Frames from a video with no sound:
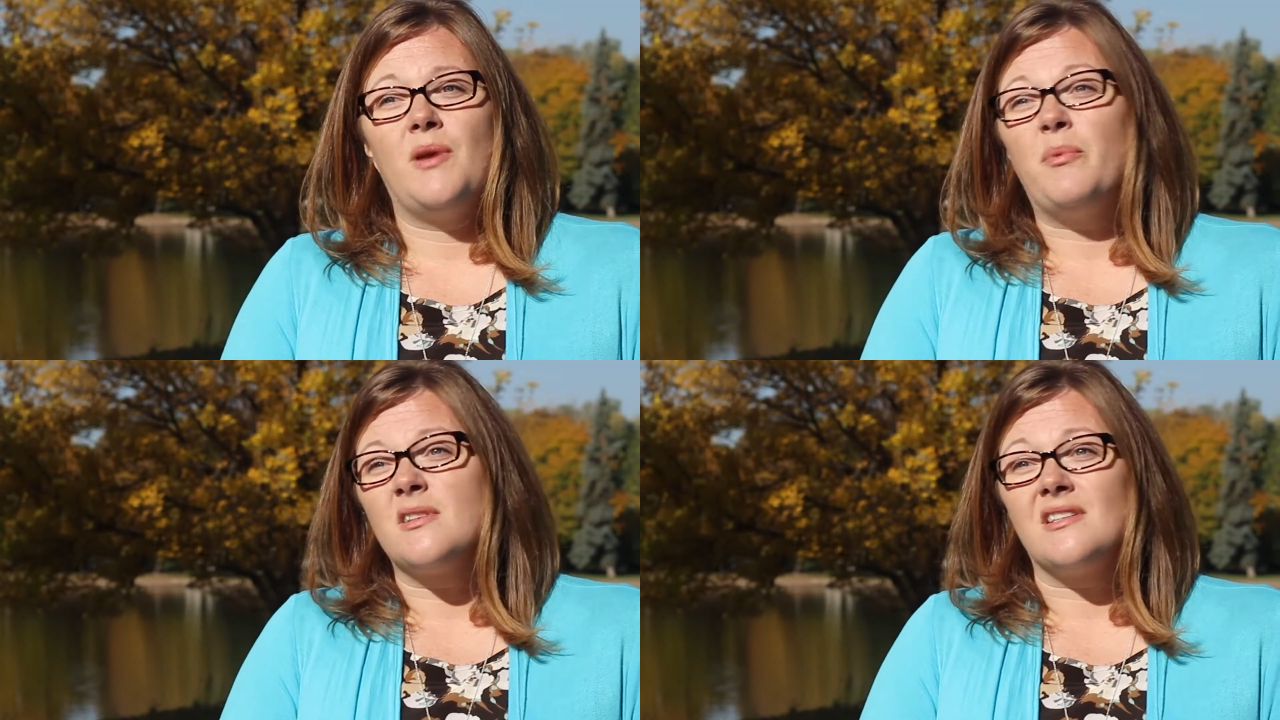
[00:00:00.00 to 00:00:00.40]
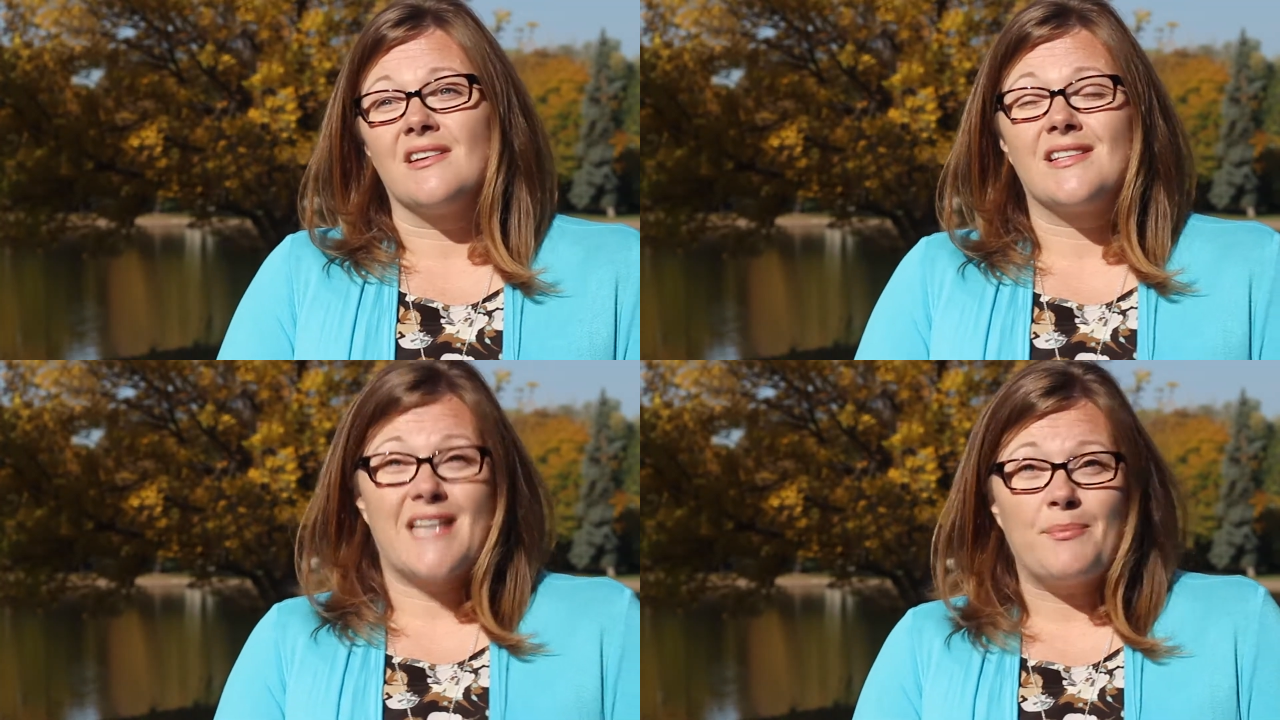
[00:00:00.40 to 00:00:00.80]
people
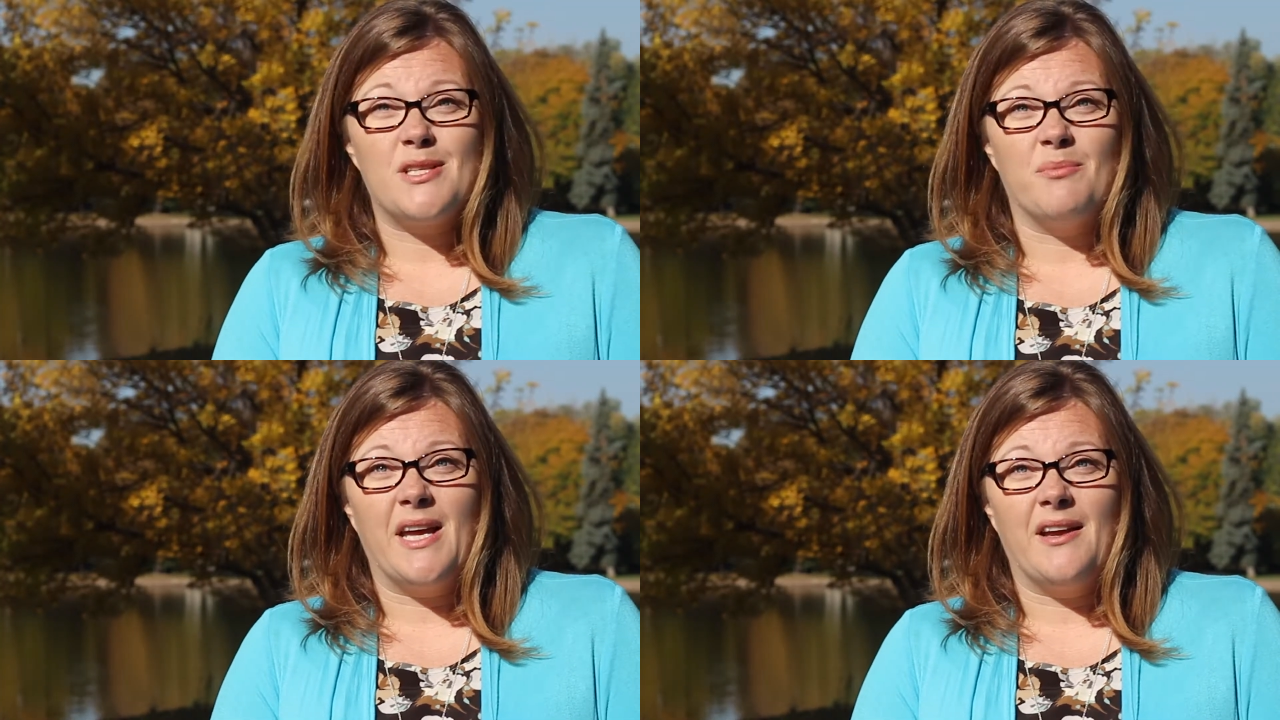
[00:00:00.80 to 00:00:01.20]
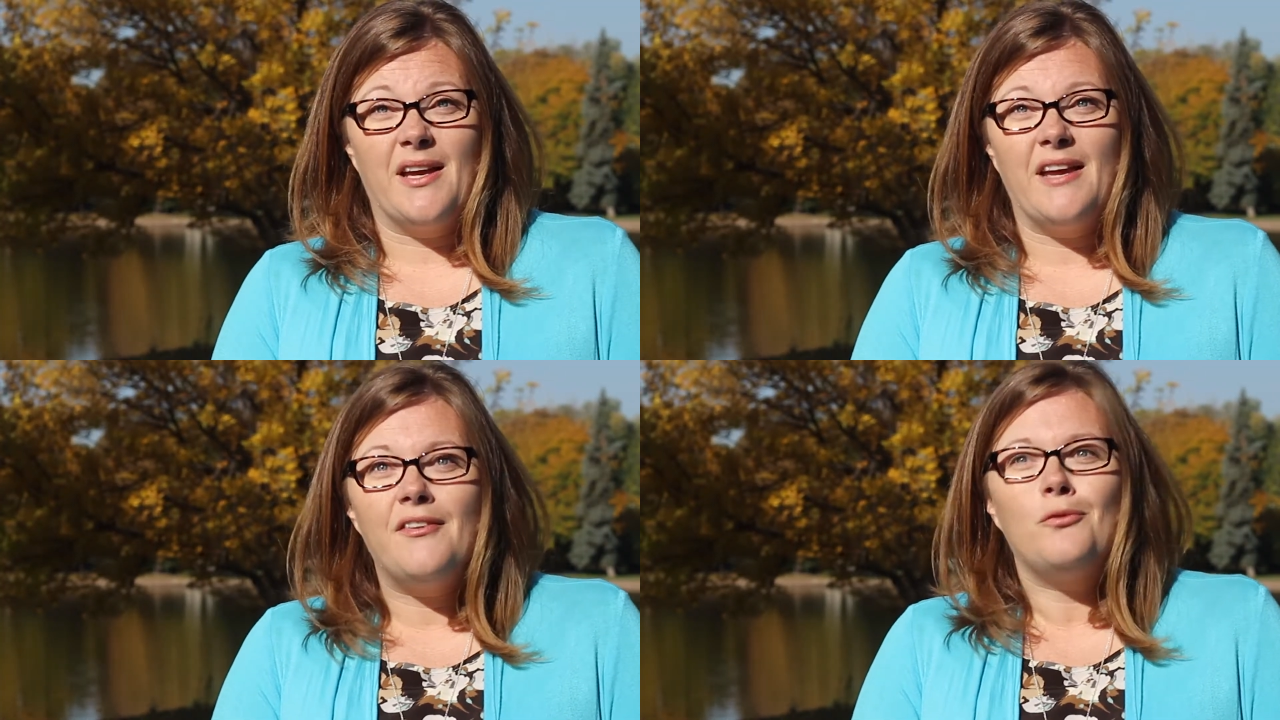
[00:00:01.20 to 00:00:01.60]
still accepted
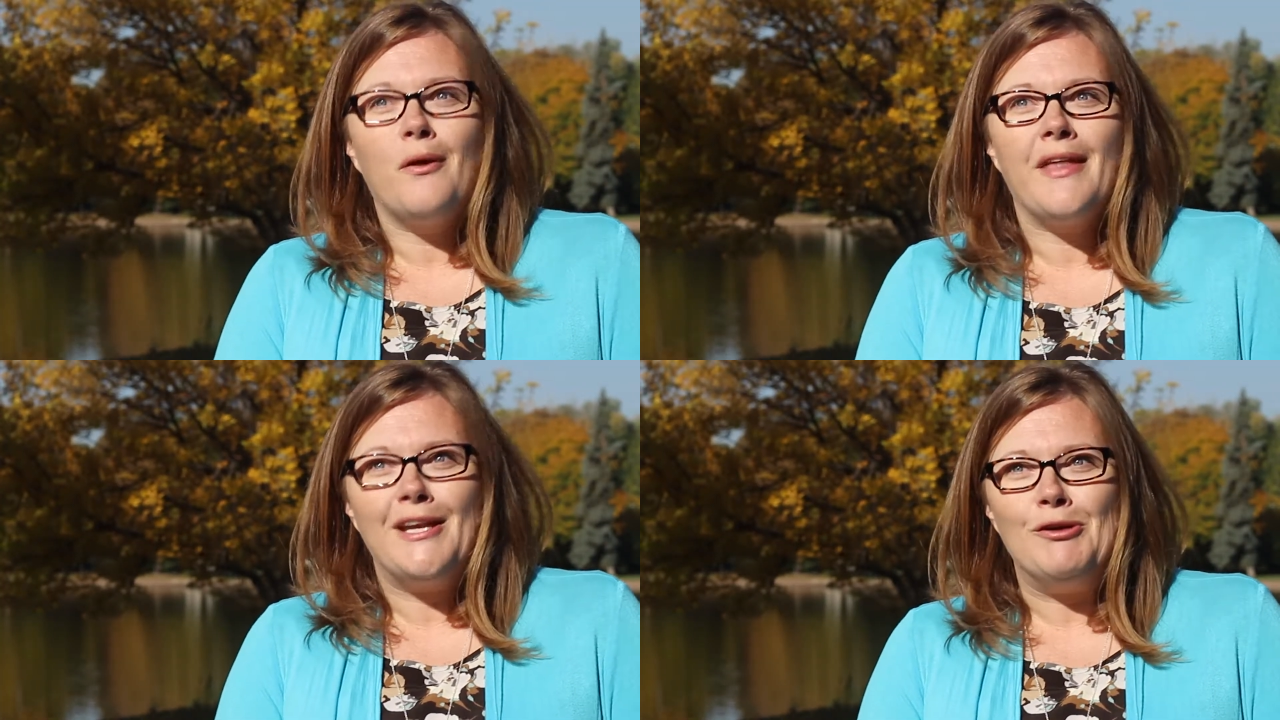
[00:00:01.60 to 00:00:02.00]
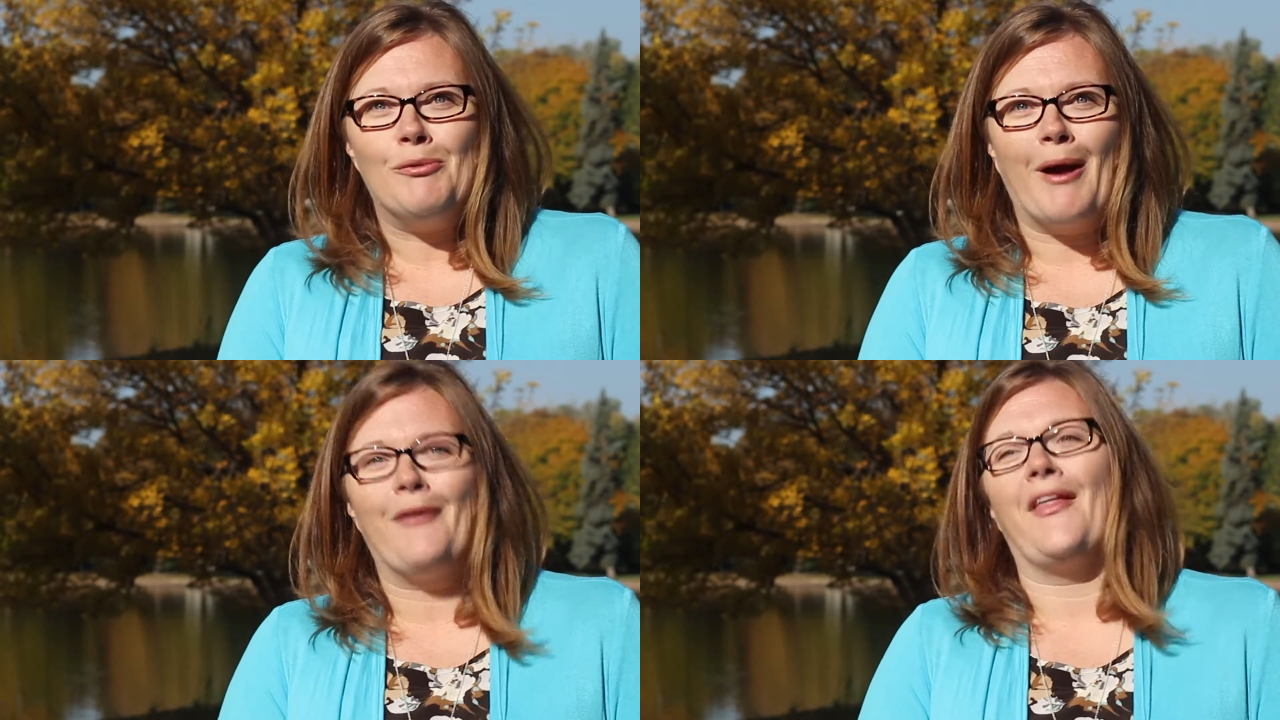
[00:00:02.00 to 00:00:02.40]
me, even when they
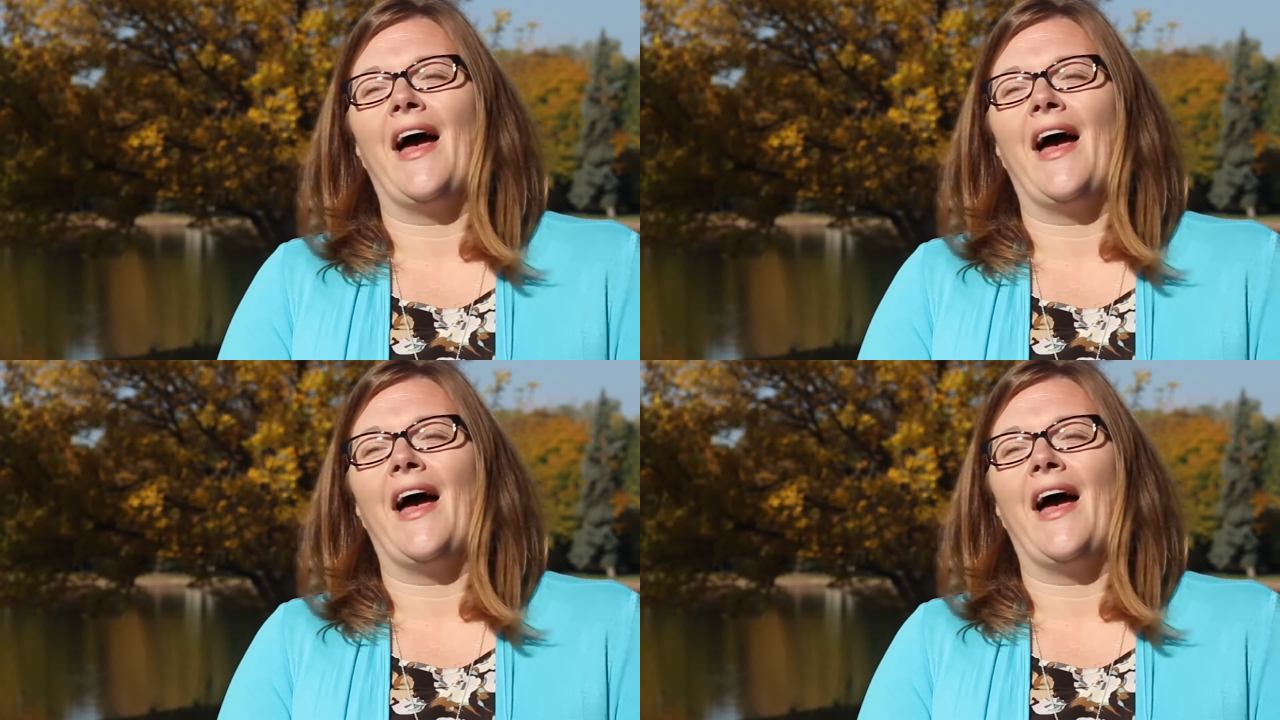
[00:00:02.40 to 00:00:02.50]
knew about